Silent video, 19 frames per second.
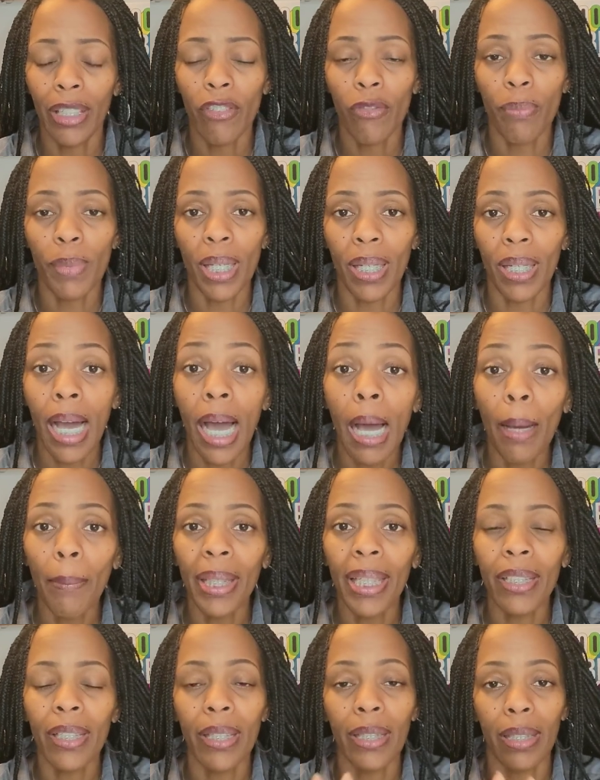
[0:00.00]
leave me a
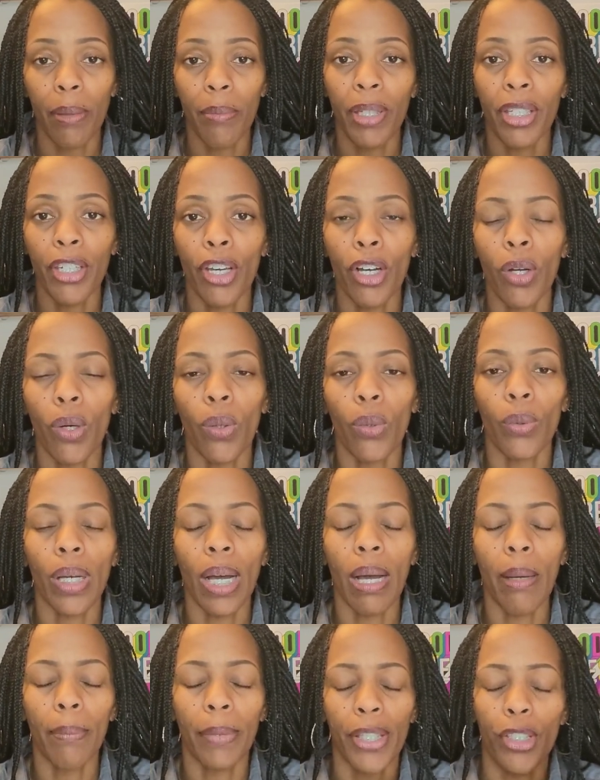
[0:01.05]
comment and let me know
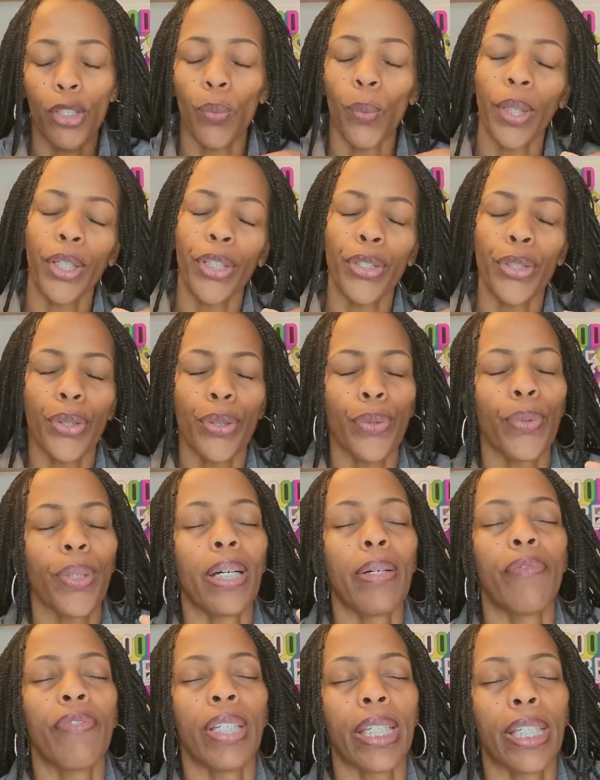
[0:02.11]
that you want to do
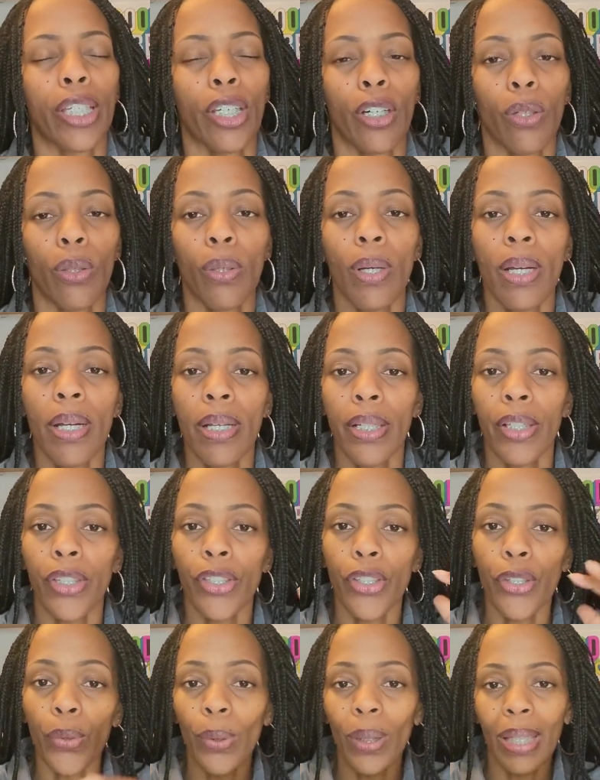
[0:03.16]
a video
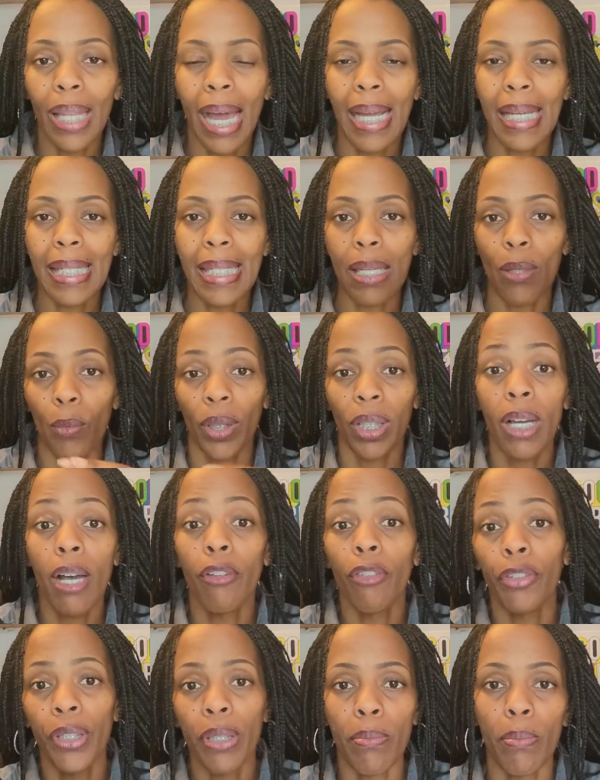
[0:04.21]
utilizing
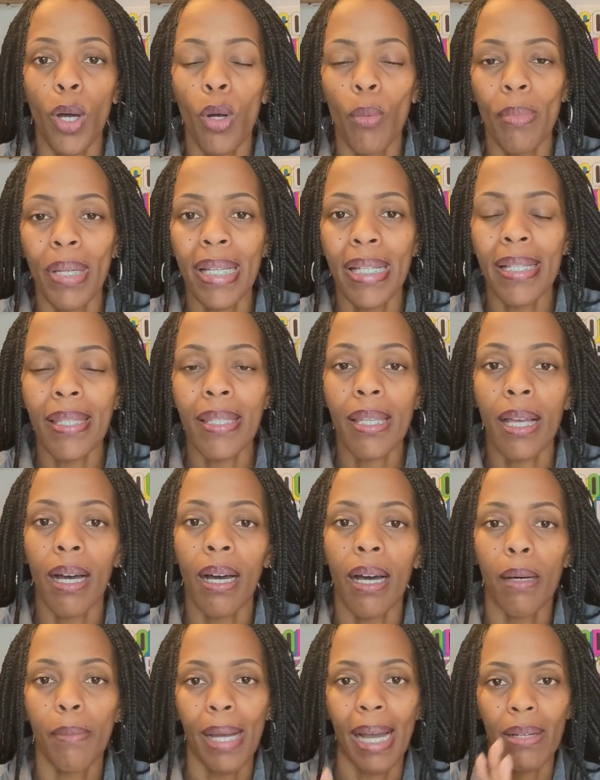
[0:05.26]
recovery moments
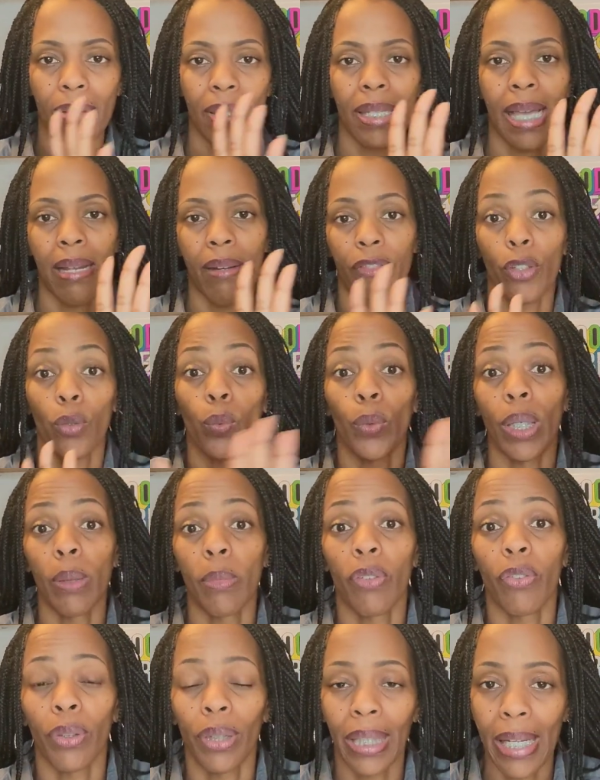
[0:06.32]
outside of the realm
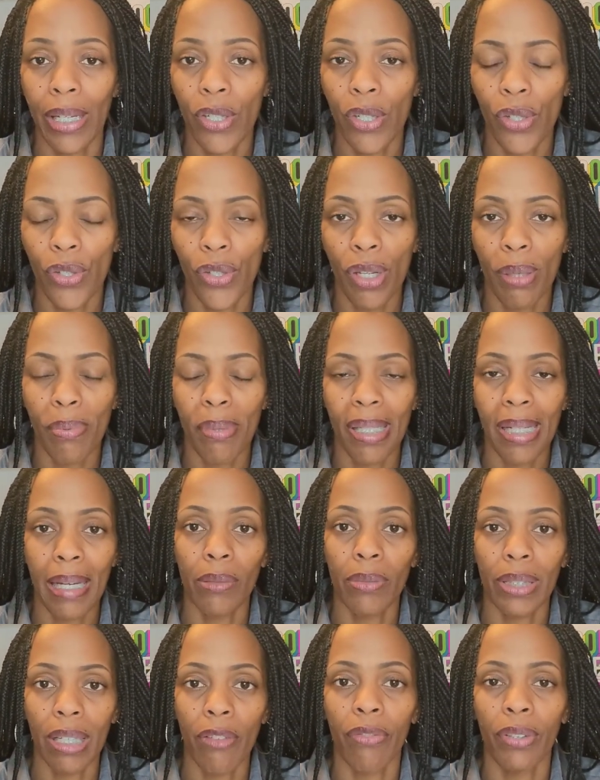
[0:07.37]
of relationships, and
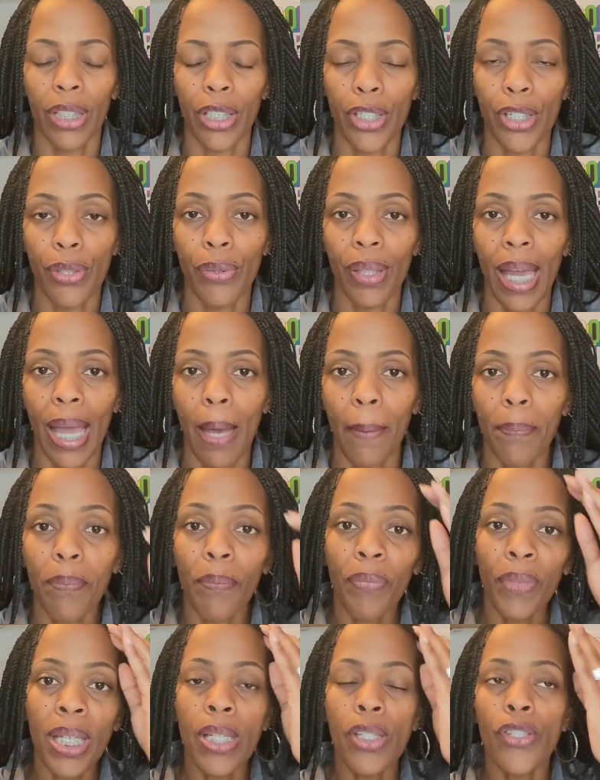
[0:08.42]
I'll definitely do that.
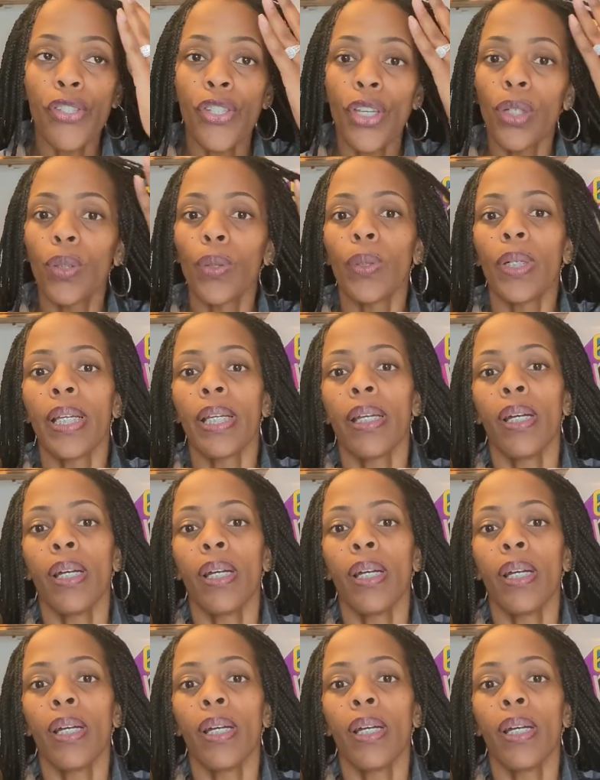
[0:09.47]
So